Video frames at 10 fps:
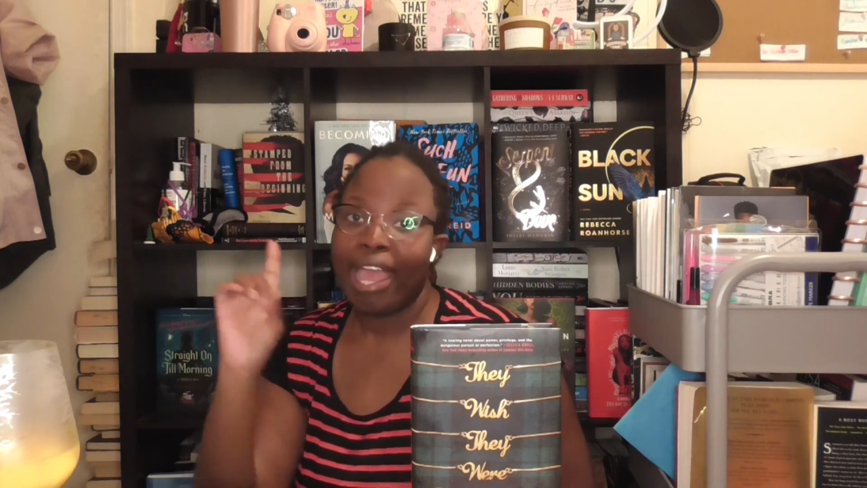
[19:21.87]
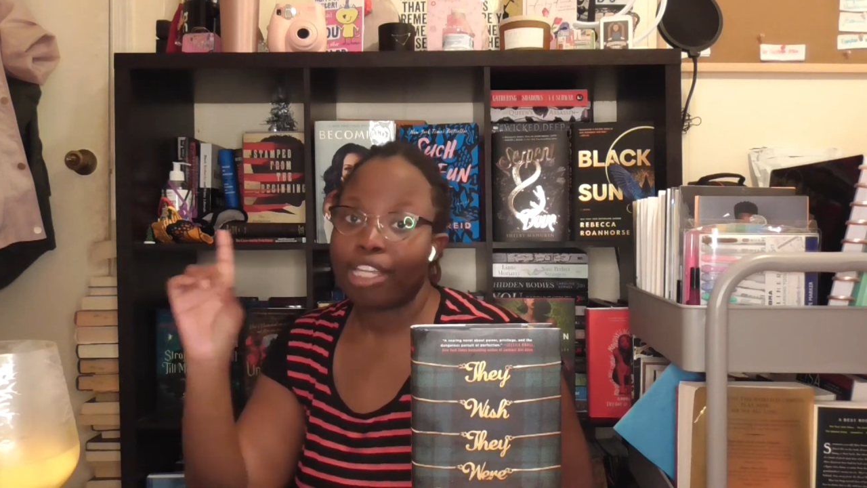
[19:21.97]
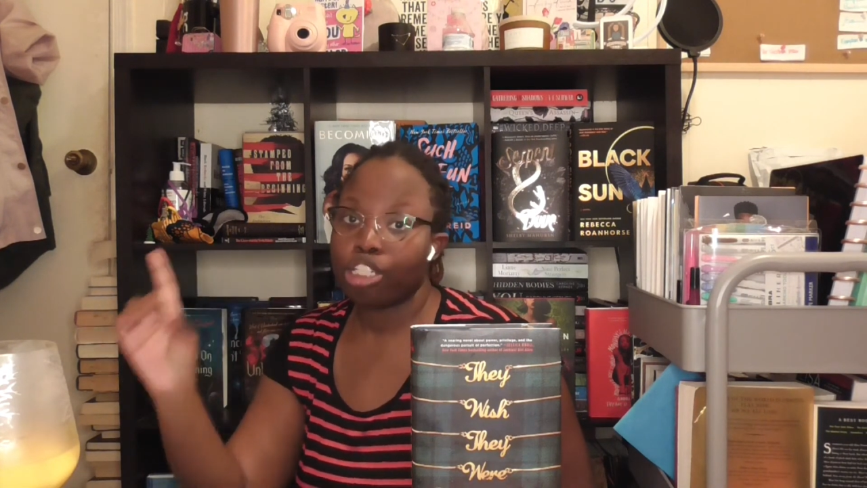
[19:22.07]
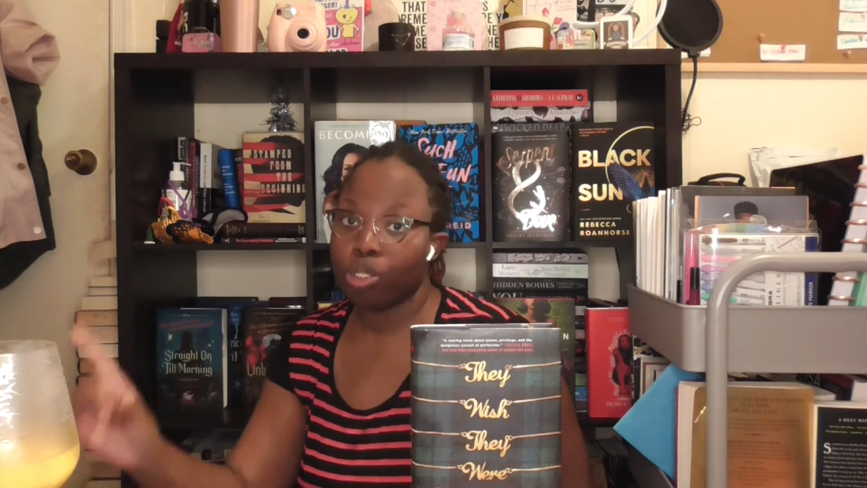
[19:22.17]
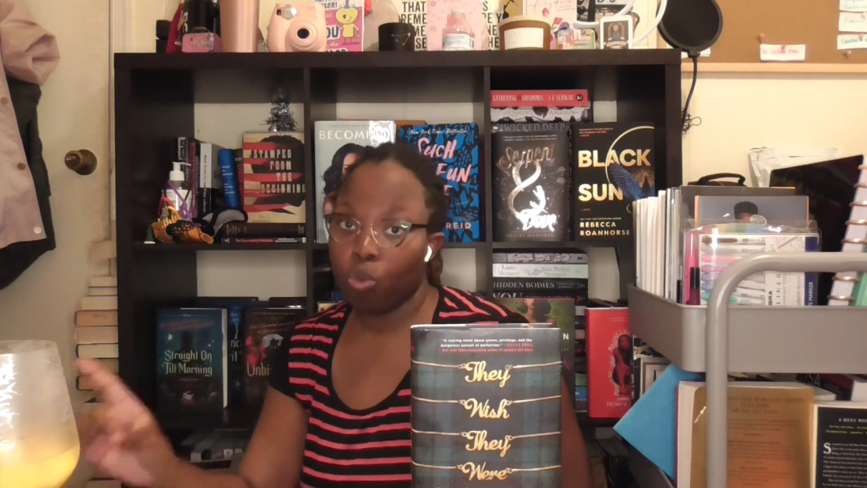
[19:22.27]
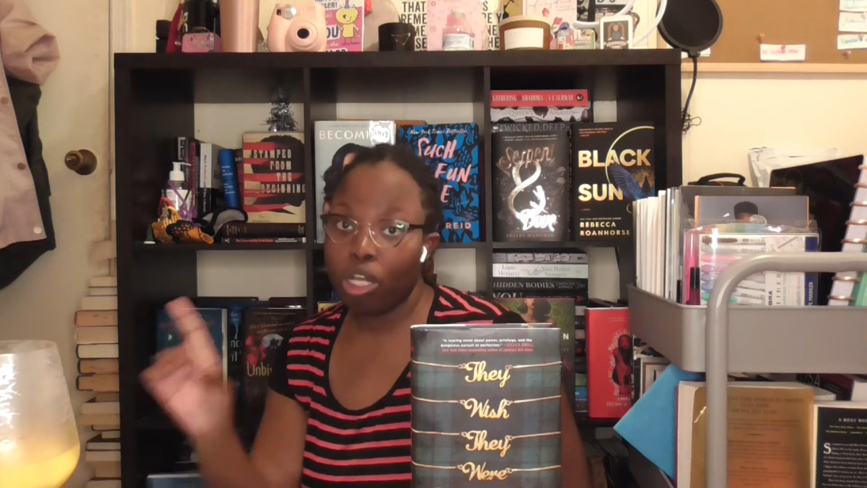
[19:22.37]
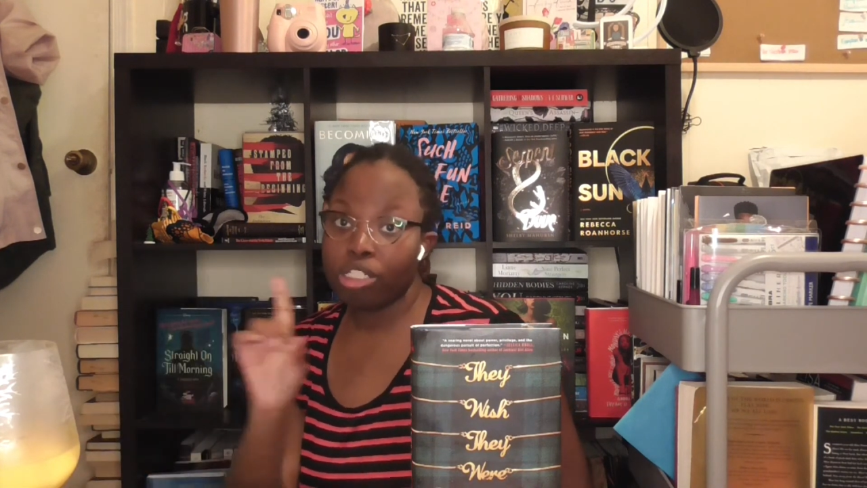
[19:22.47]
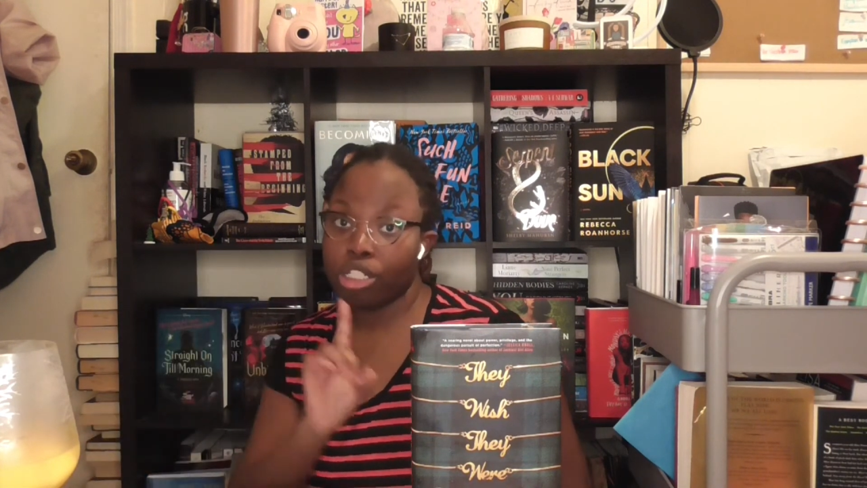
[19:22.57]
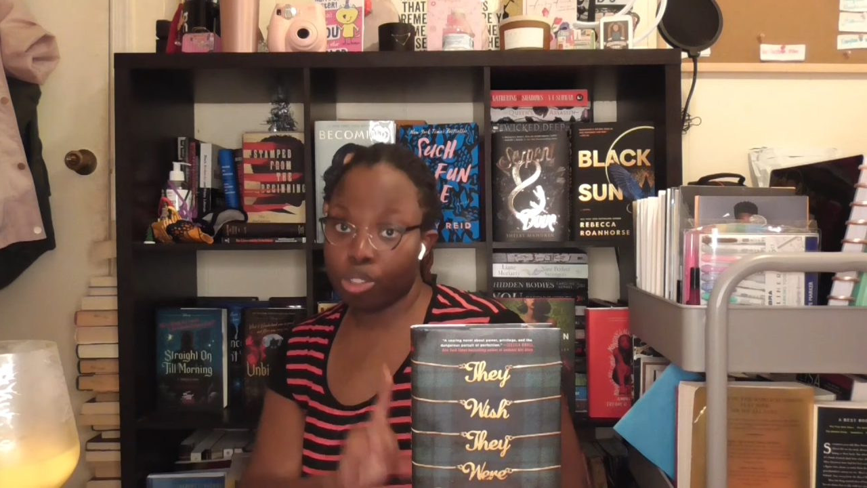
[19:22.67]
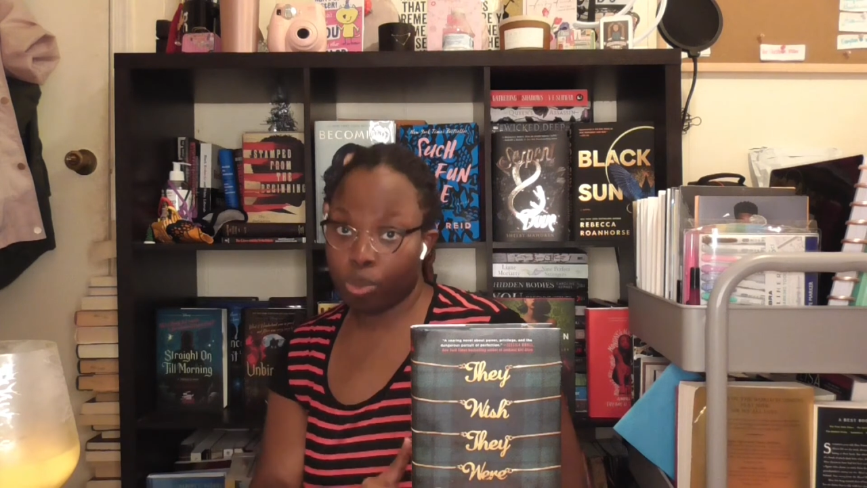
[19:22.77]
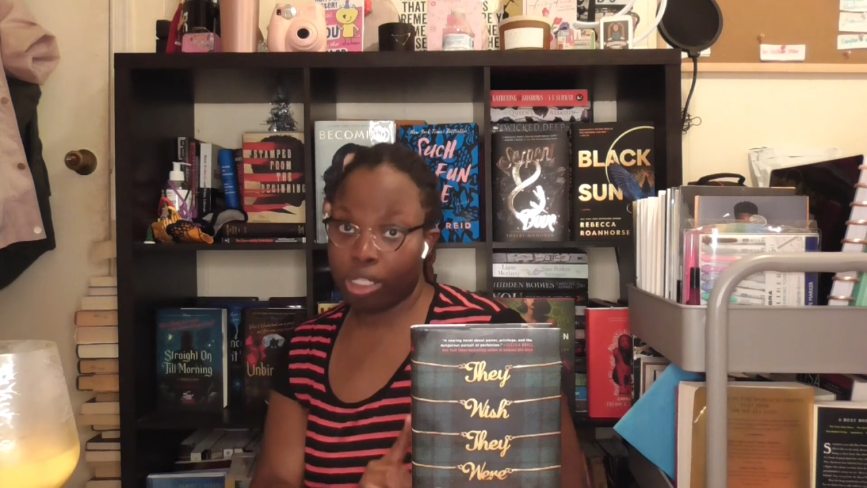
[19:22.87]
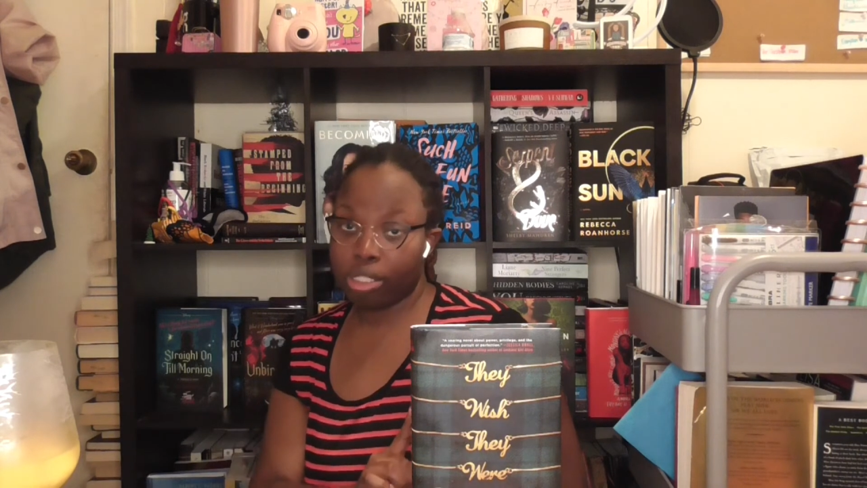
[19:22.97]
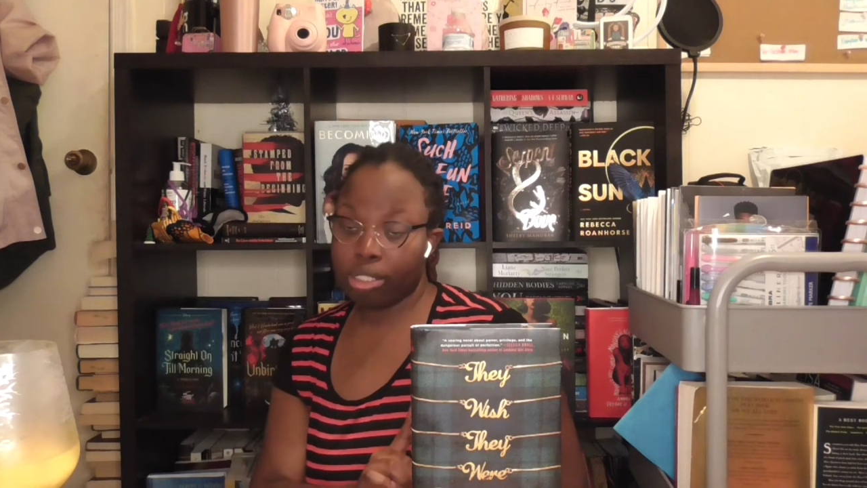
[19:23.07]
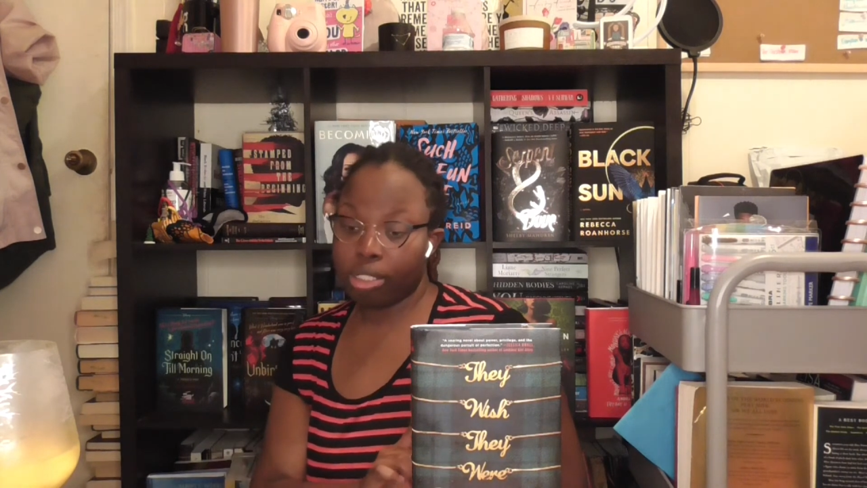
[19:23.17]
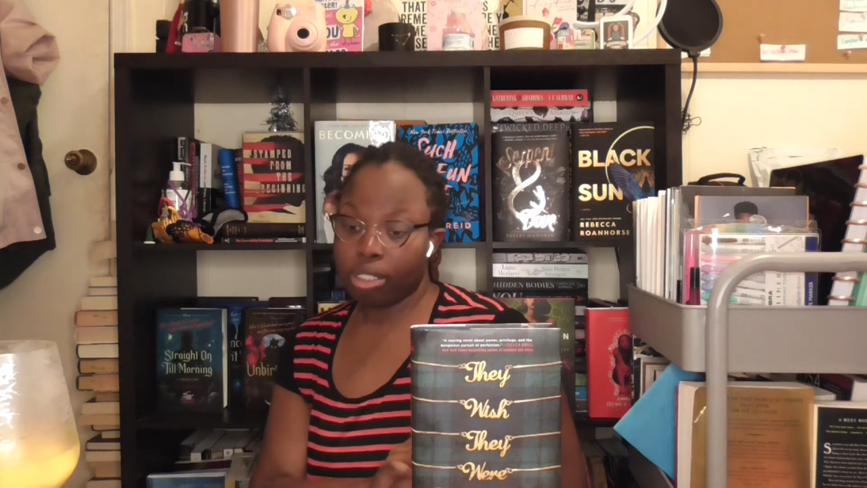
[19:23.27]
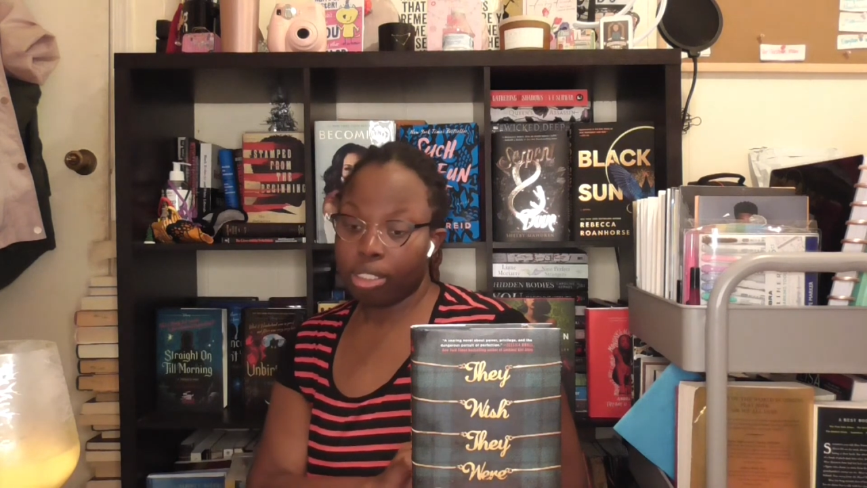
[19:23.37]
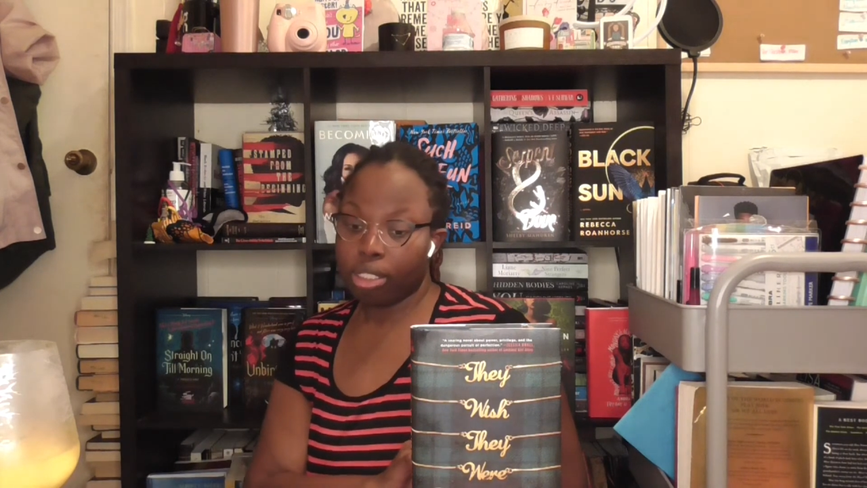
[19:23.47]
actually was the twist.